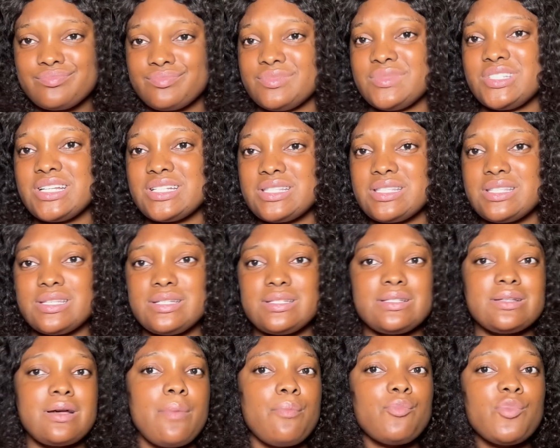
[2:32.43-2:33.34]
That's it.
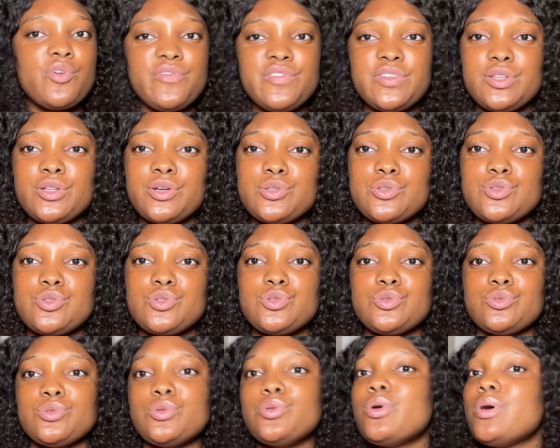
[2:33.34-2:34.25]
Moving on
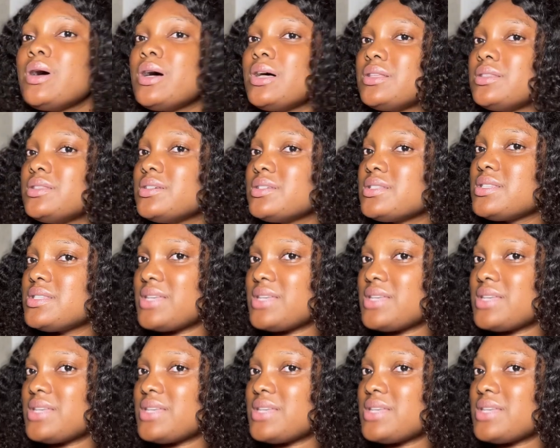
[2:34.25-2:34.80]
to the